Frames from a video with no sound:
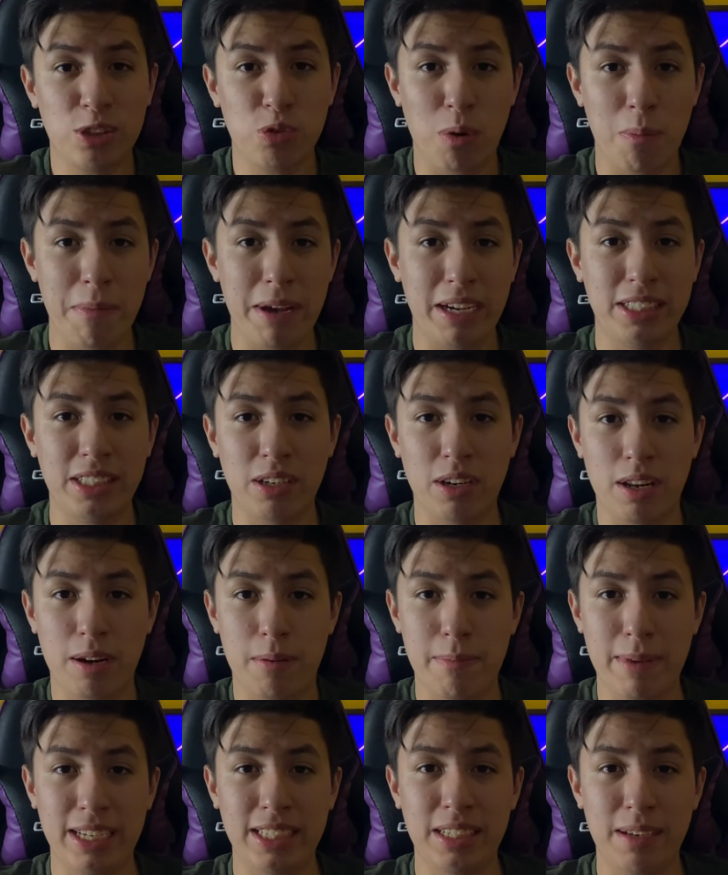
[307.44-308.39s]
what makes him an
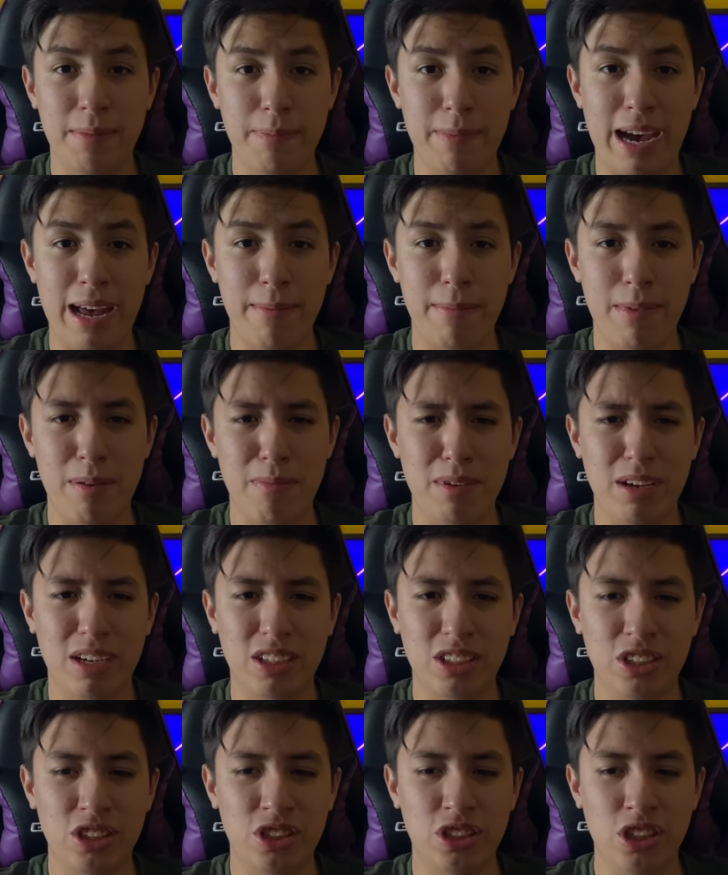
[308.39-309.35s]
amazing Batman
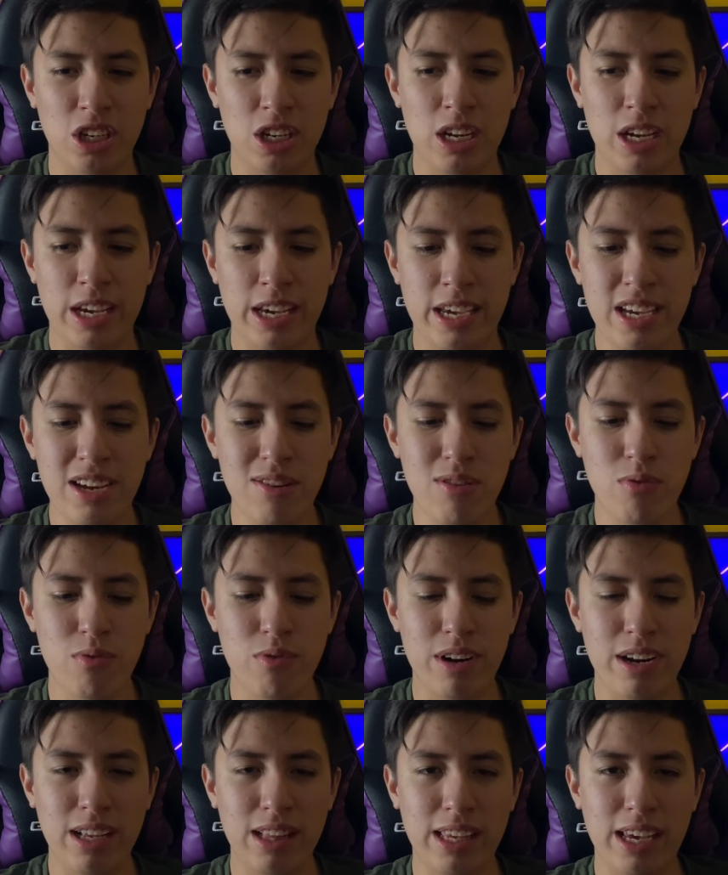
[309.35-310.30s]
because he
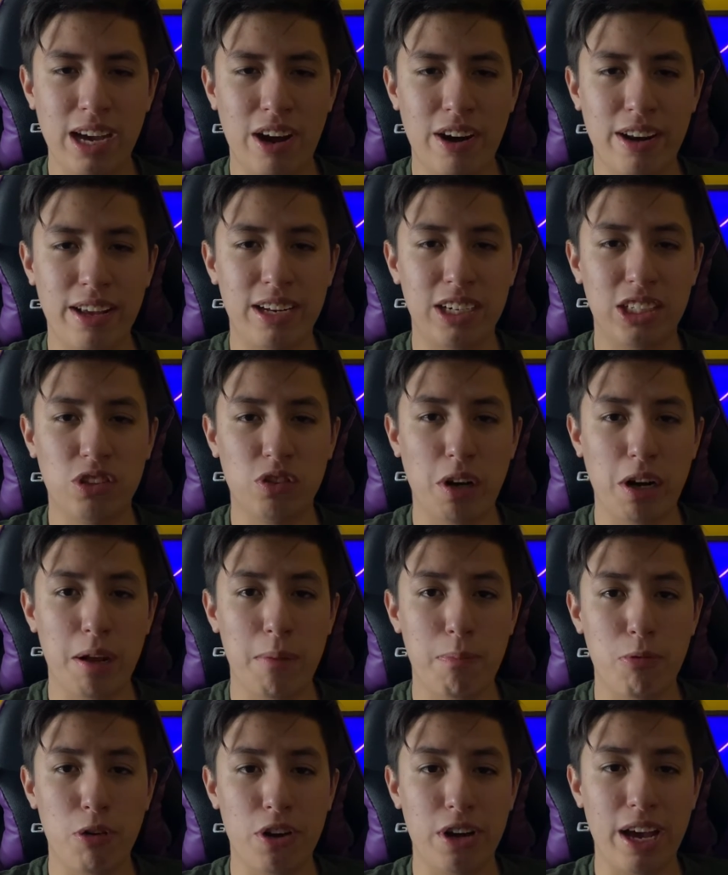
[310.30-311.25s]
really out here trying to
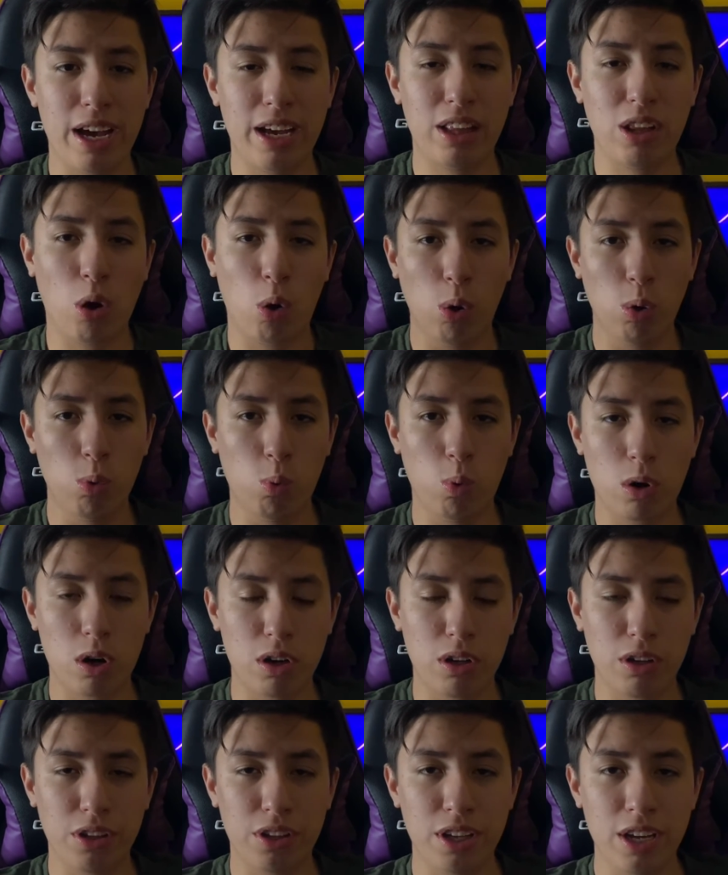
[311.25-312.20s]
protect the whole
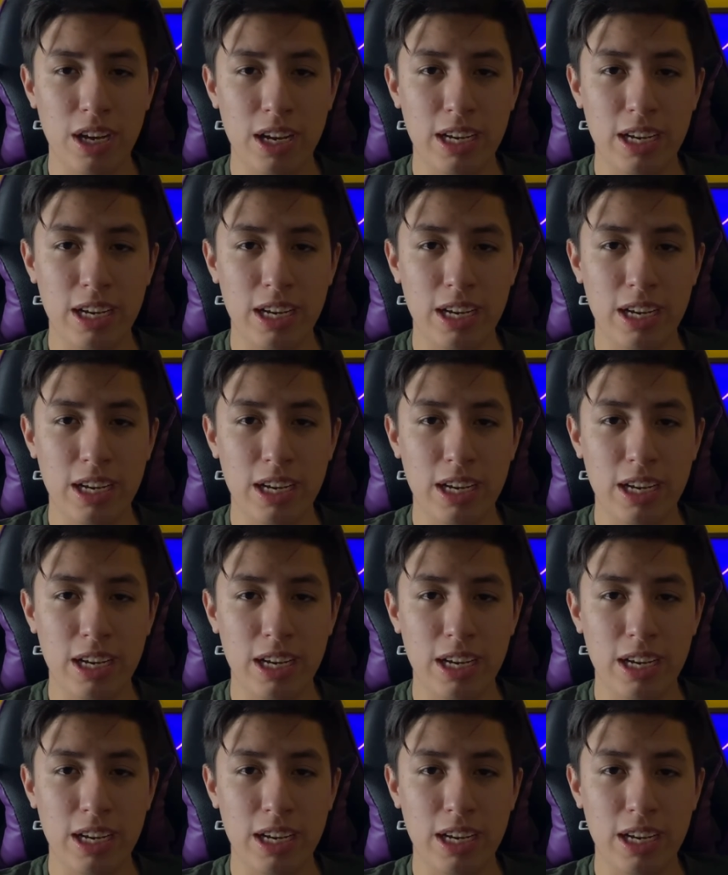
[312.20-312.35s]
world.